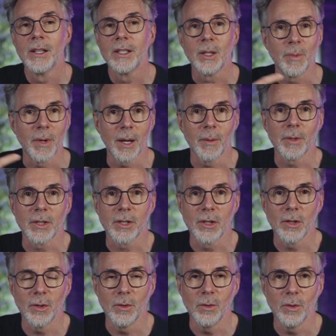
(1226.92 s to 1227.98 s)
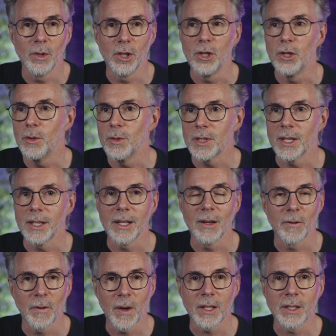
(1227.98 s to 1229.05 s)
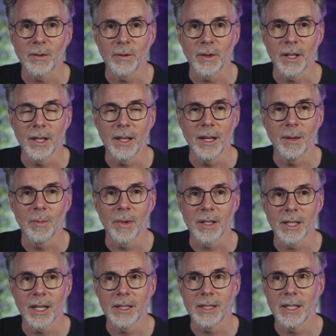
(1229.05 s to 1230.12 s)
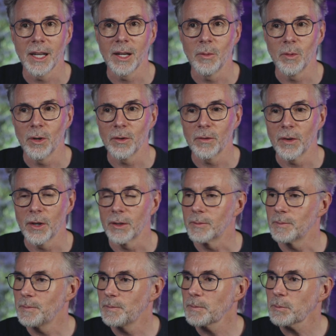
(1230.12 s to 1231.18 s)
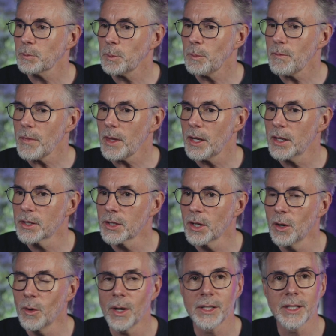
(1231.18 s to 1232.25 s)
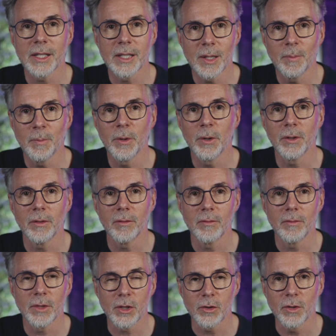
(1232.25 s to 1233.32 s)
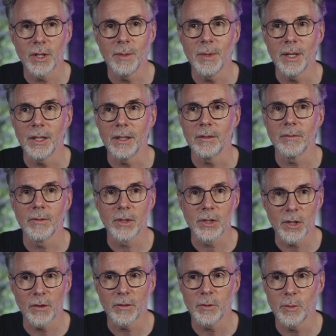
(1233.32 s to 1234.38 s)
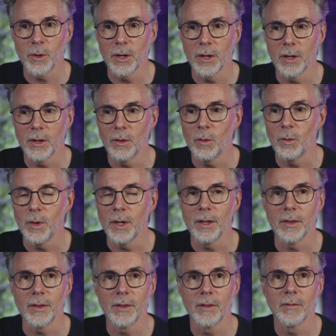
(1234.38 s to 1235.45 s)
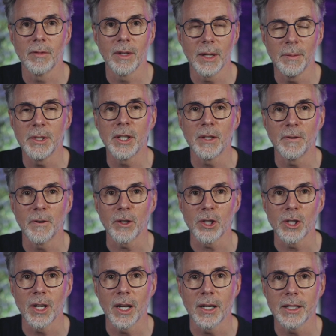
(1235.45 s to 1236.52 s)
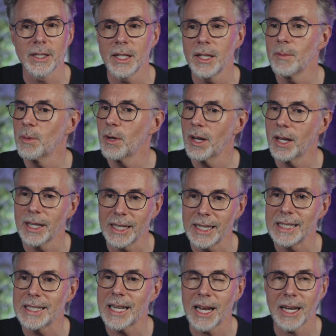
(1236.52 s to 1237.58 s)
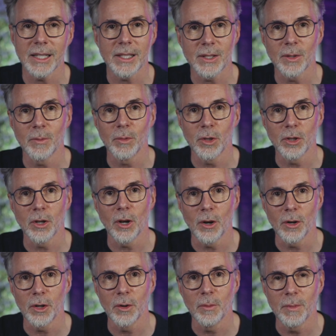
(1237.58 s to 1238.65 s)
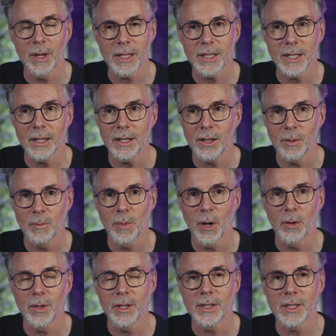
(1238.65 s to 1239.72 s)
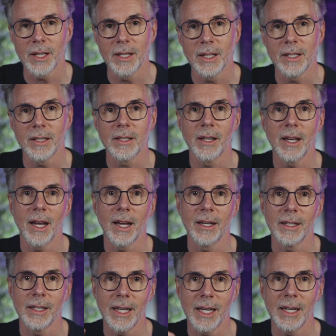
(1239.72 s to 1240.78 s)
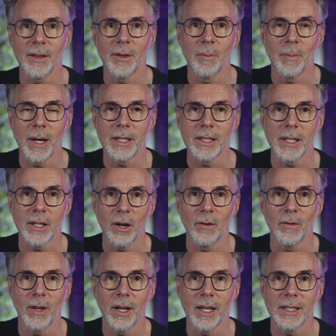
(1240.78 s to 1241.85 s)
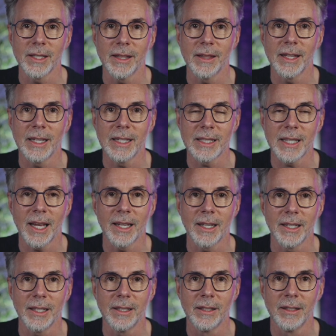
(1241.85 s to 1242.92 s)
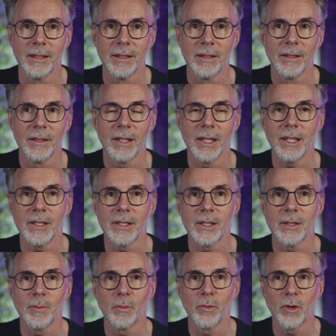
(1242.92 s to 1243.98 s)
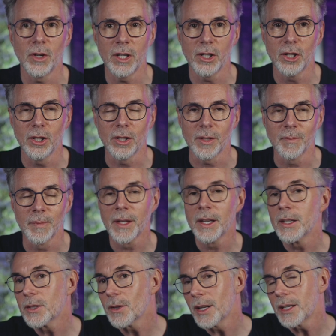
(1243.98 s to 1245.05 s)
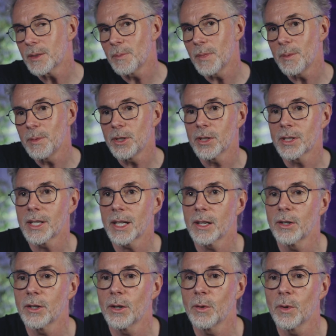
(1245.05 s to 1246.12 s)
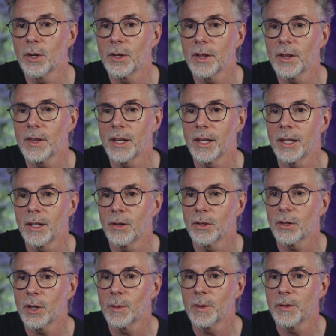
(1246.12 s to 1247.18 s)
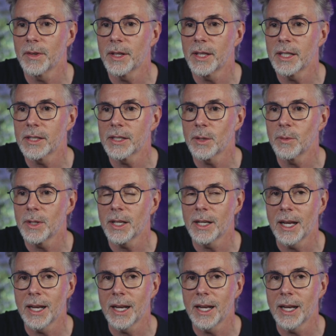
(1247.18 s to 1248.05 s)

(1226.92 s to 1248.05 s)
to be able to use it effectively in my day-to-day workflow. So as a simple streaming software with limited functionality, but at least has some good audio mixing components in it and getting the basic overlays and things added, it's pretty good. So let's maybe just take a look at one other thing or a couple of other things that we can